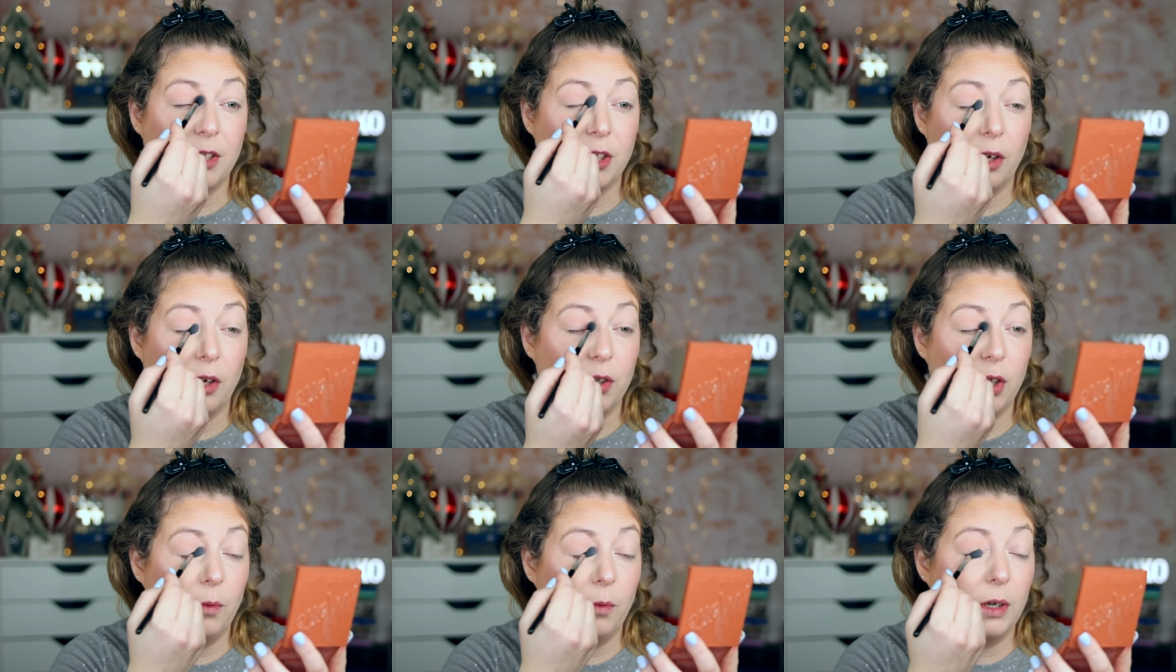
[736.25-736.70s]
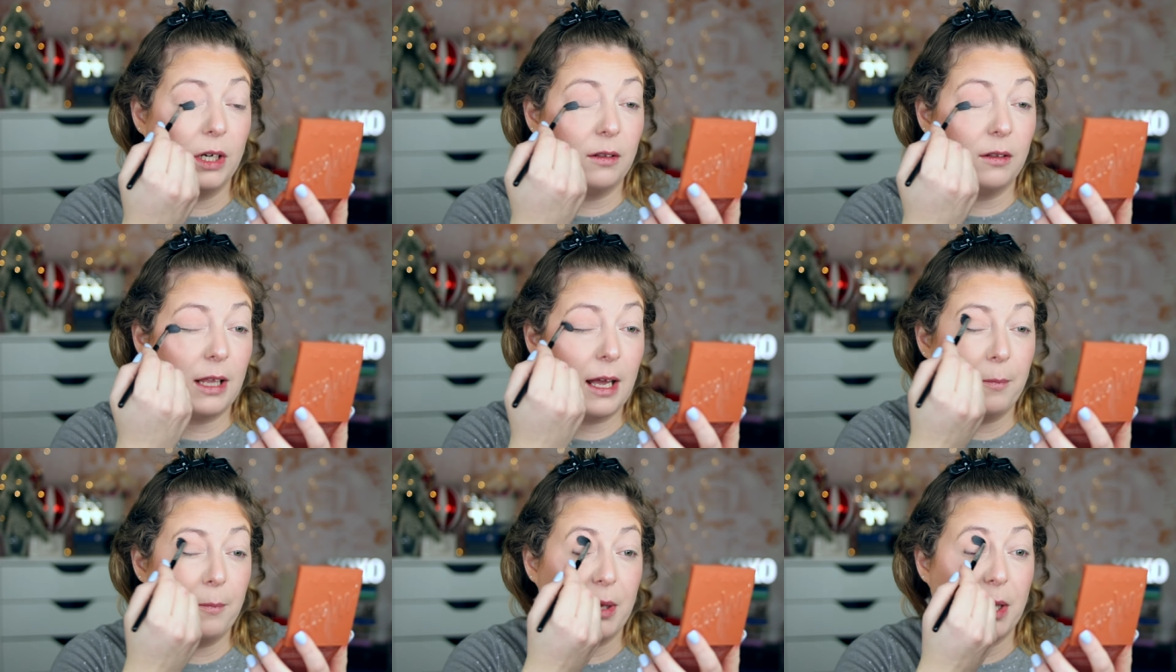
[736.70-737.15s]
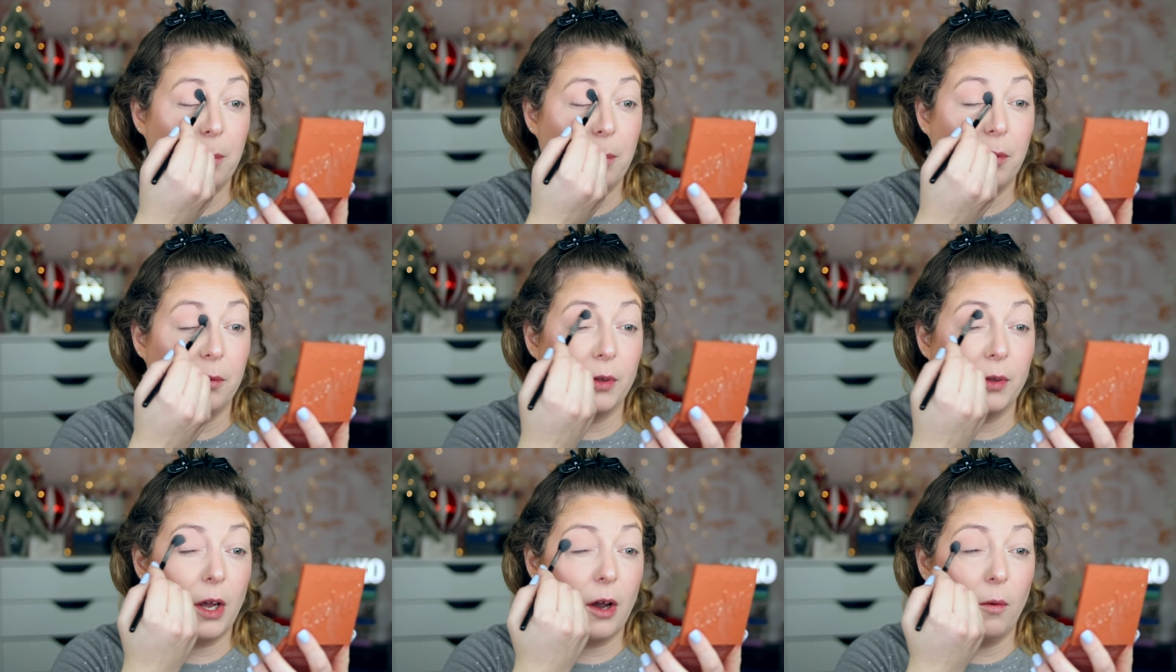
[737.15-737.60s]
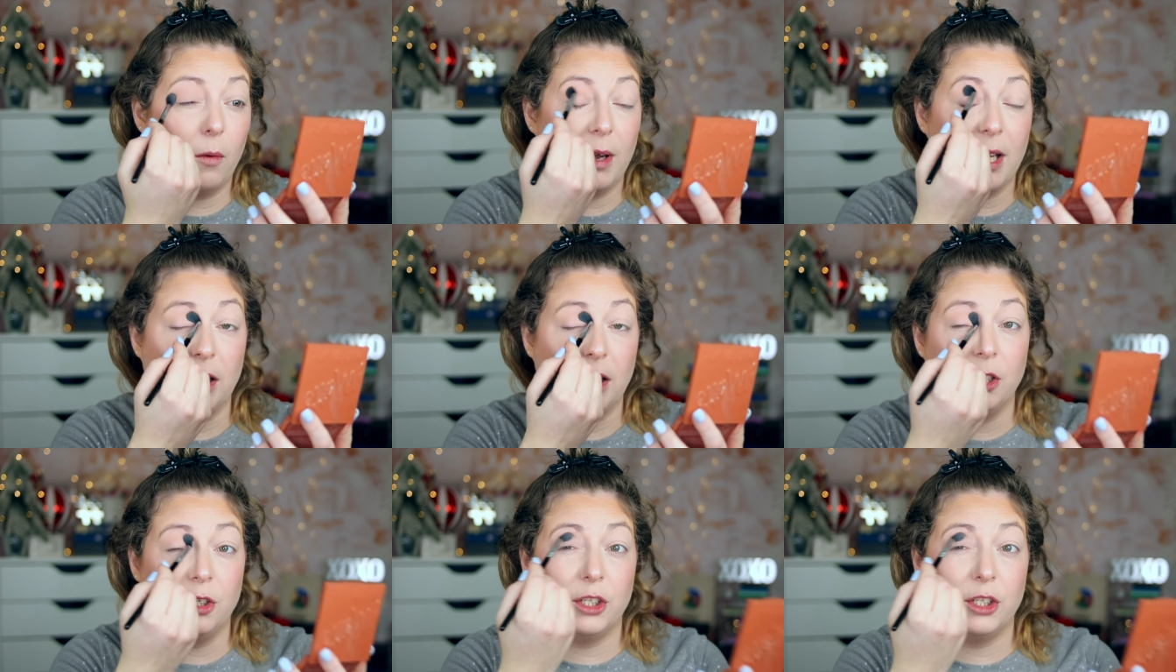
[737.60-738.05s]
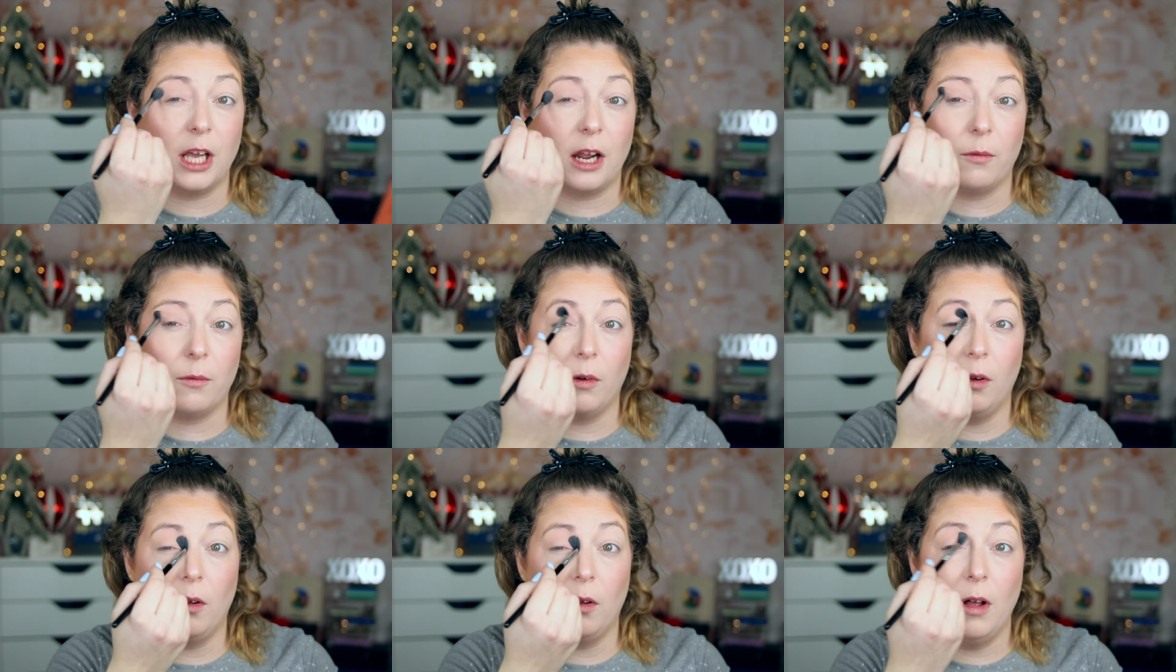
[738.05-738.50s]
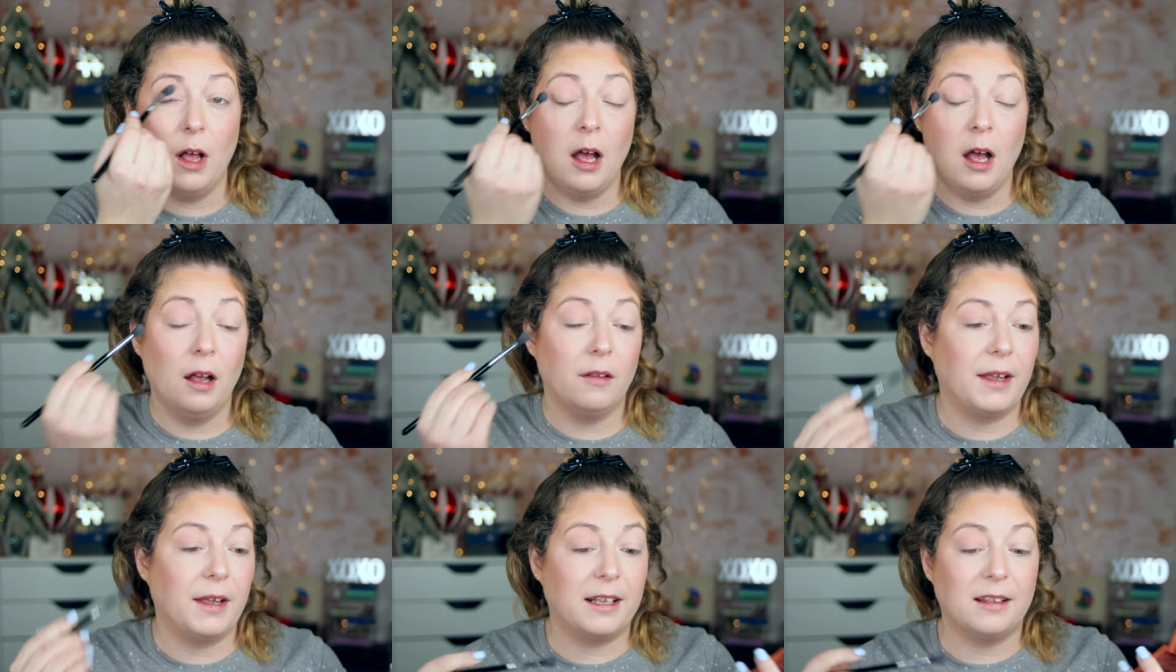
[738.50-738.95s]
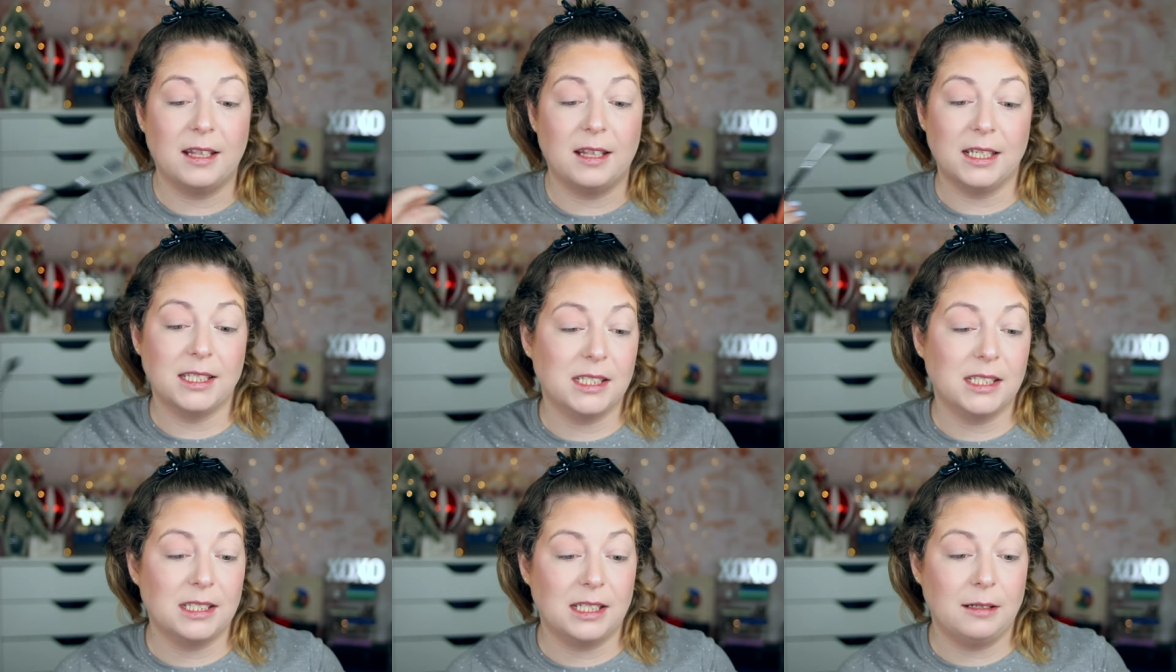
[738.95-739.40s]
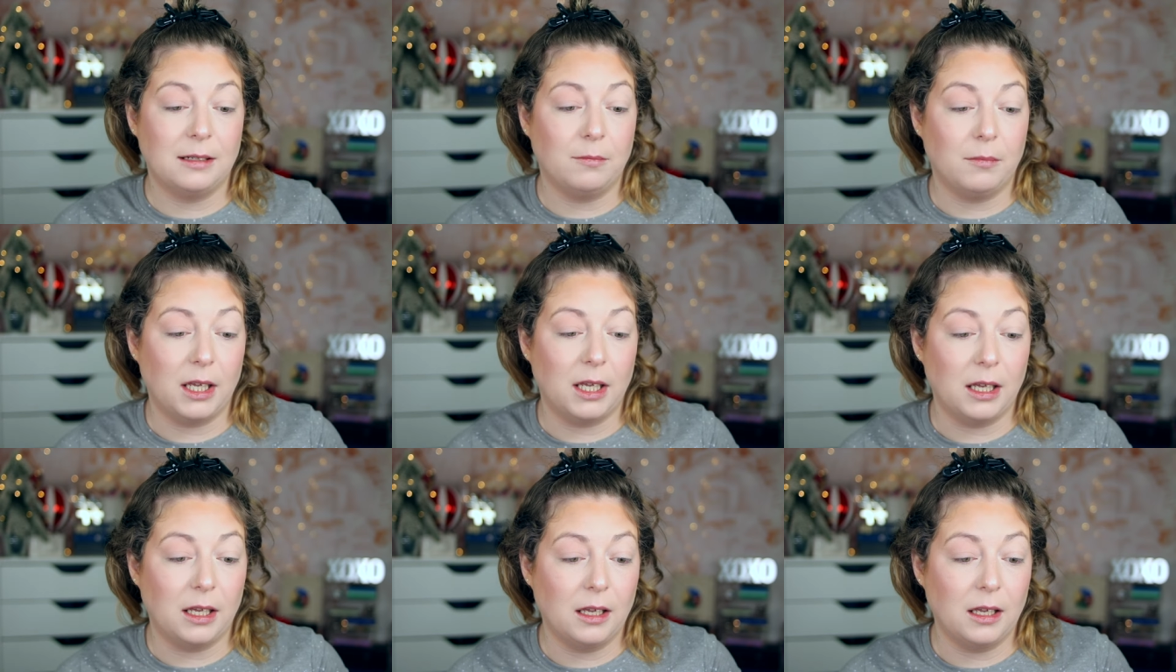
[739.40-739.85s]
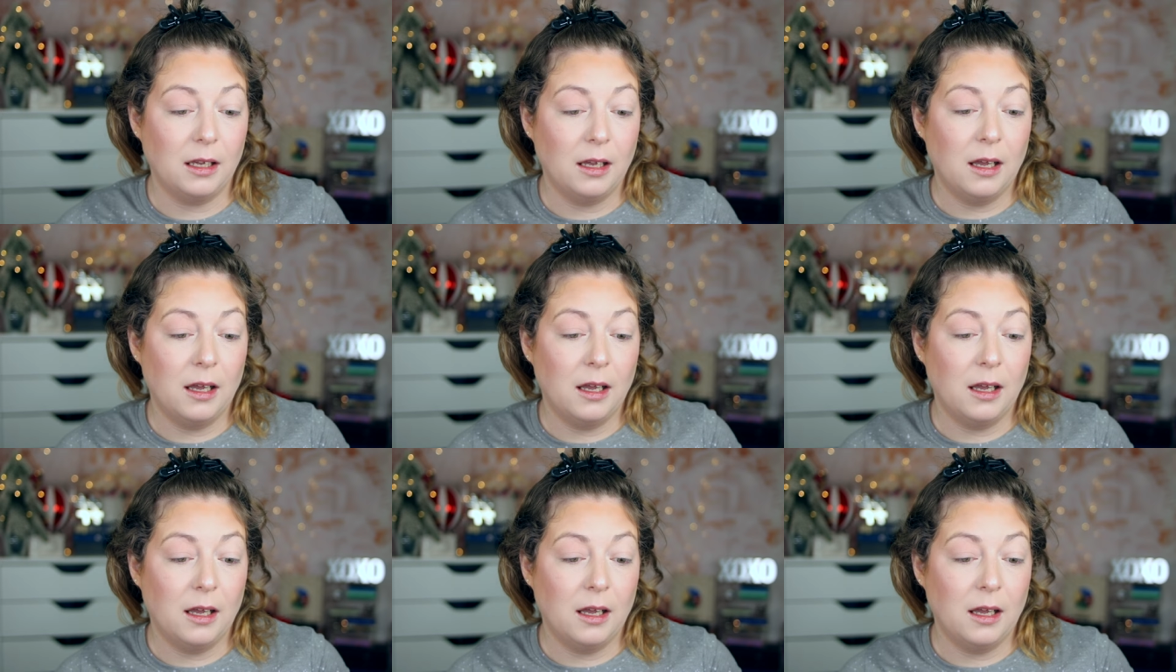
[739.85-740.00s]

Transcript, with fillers: Don't you want to let people know in general, like, this isn't me?